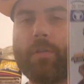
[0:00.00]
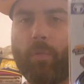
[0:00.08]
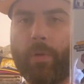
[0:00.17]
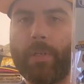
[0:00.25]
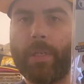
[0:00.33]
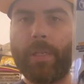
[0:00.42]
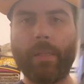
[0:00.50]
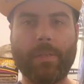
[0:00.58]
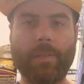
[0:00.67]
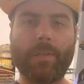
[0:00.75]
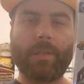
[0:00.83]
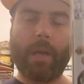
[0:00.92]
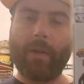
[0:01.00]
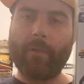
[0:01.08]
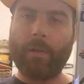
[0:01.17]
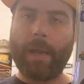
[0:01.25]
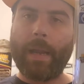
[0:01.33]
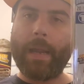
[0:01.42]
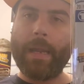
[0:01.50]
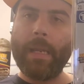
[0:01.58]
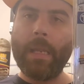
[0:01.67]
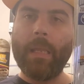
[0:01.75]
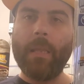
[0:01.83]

20. This is cover A.